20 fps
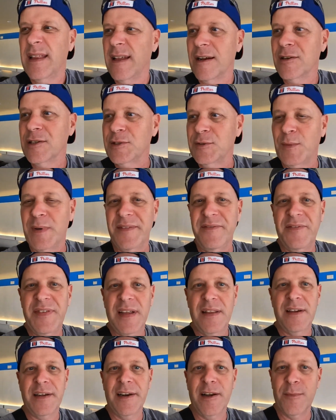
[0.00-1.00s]
There's one
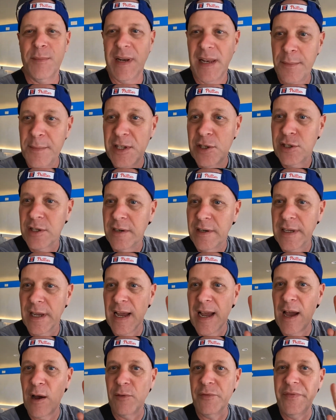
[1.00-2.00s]
fella in here, but let me show
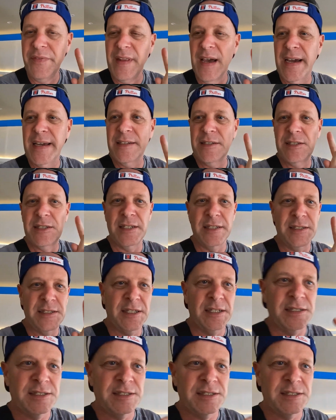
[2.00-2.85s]
you how nice this